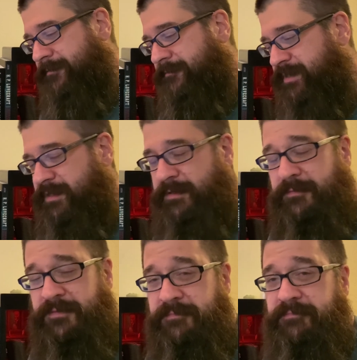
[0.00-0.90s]
So
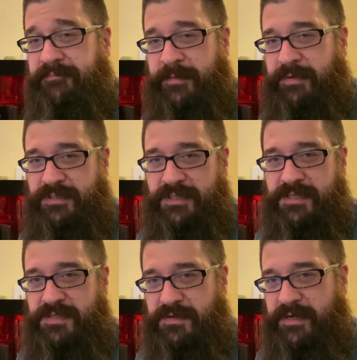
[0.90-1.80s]
the bulk of the
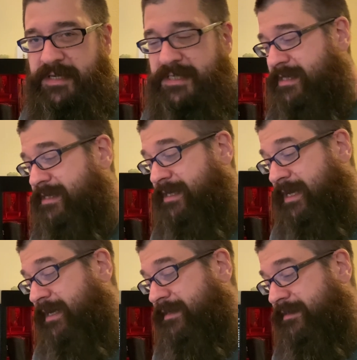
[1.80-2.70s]
story is this
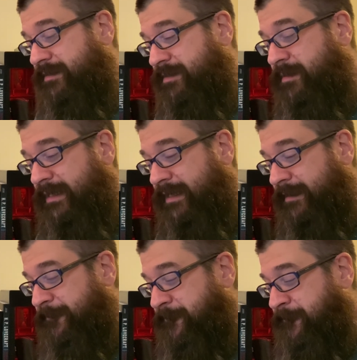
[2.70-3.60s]
guy doing
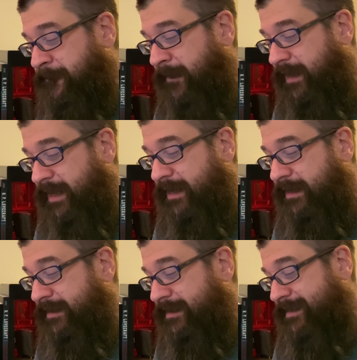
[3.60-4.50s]
that,
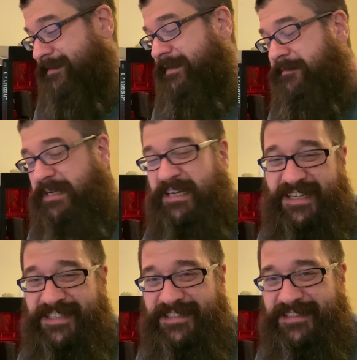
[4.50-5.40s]
and I
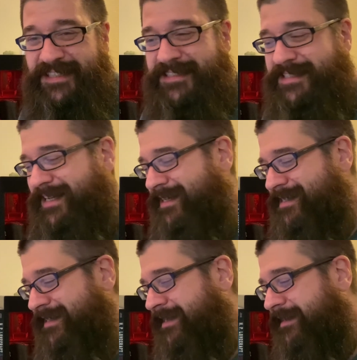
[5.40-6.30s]
liked it. It's tense.
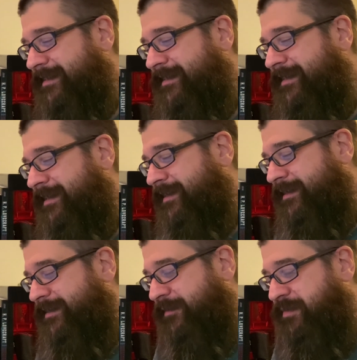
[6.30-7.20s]

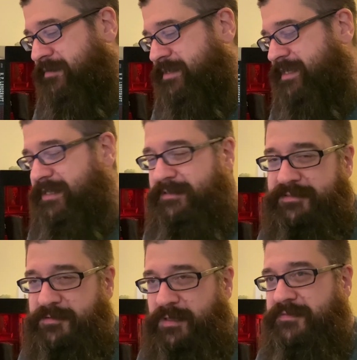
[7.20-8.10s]

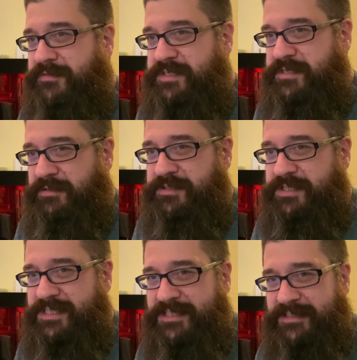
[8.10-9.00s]
13-year-old
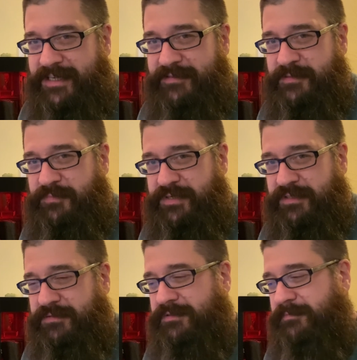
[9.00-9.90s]
Justin thought it was pretty
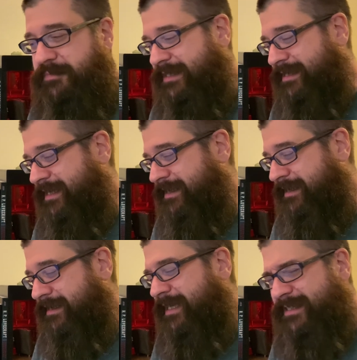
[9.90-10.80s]
cool, pretty exciting,
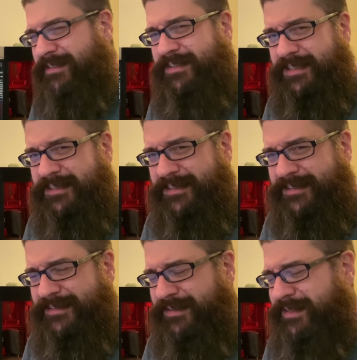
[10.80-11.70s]
and I still think
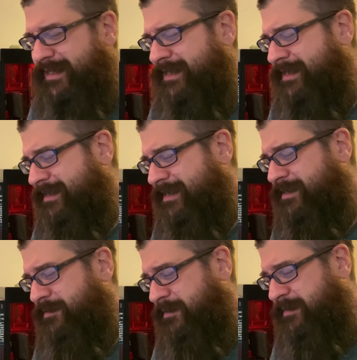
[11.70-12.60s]
it is. This
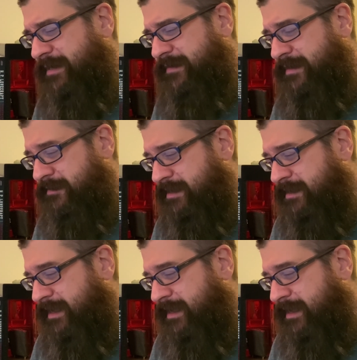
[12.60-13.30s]
is one of my favorites.